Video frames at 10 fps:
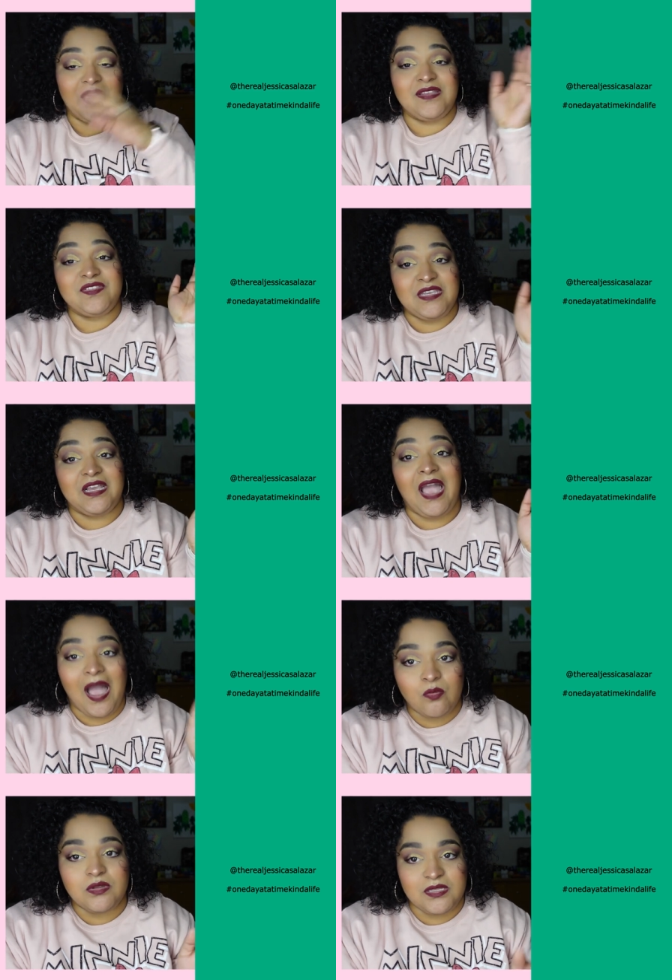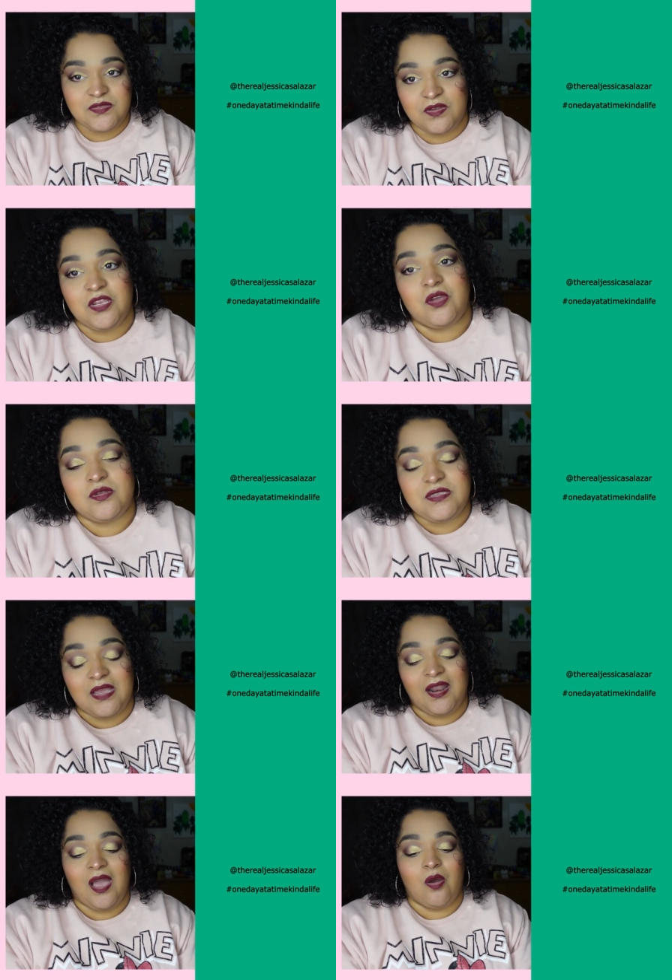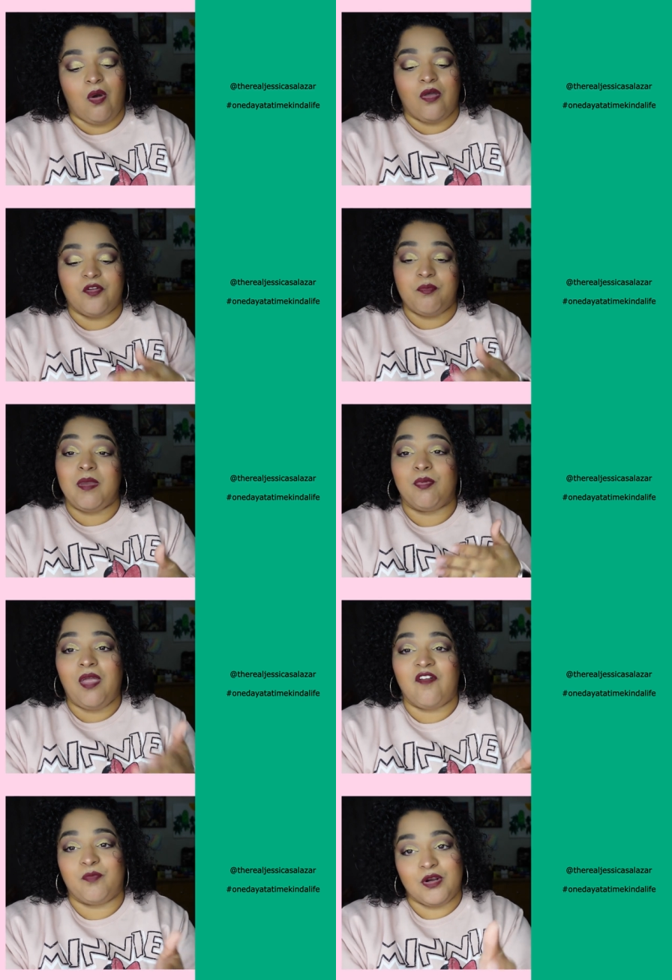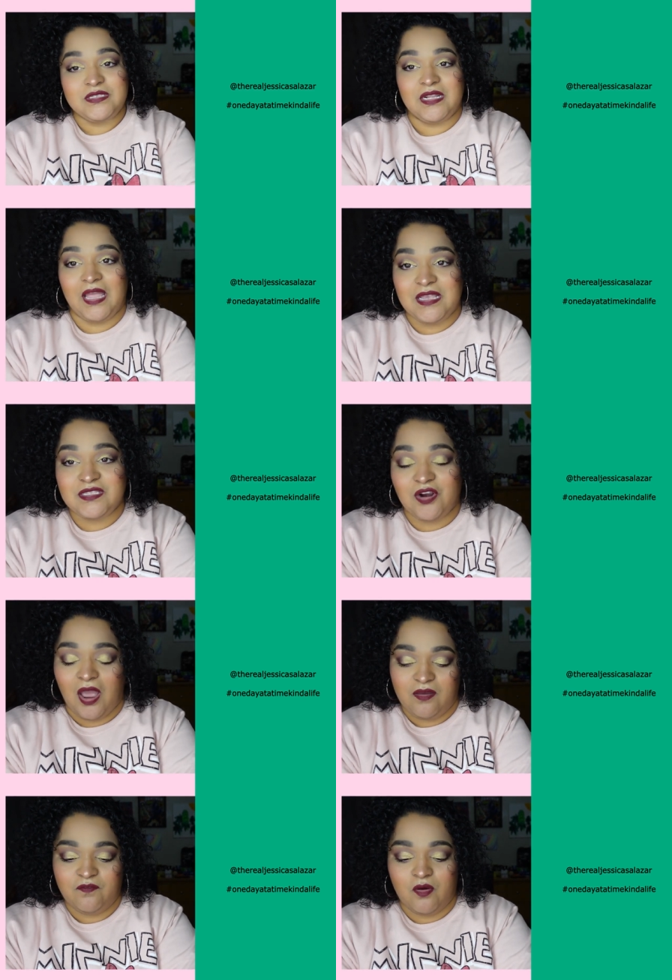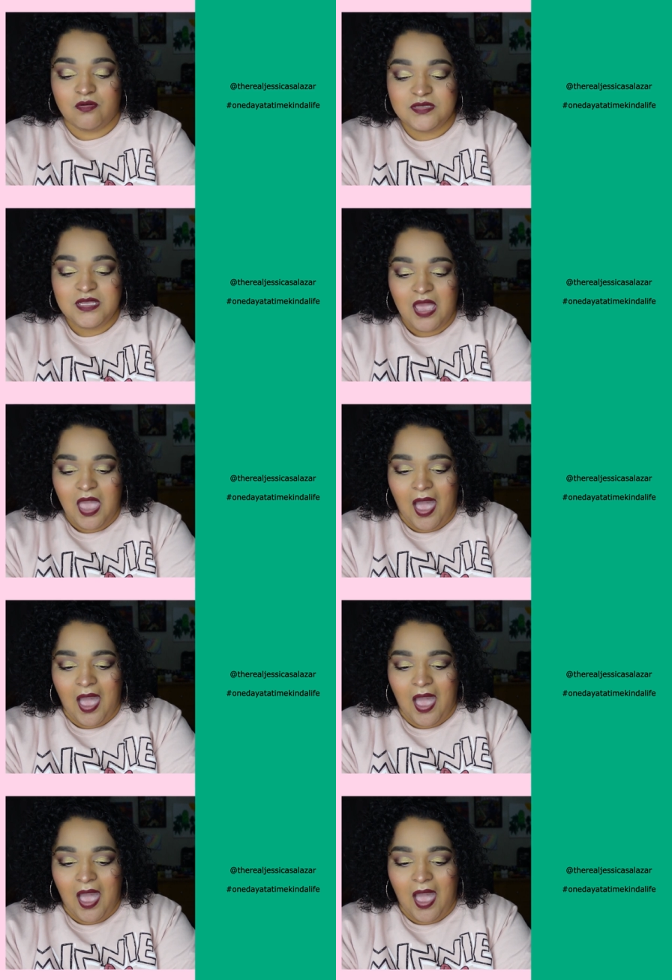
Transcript: I've seen countless videos on how other people have personalized their iPhones.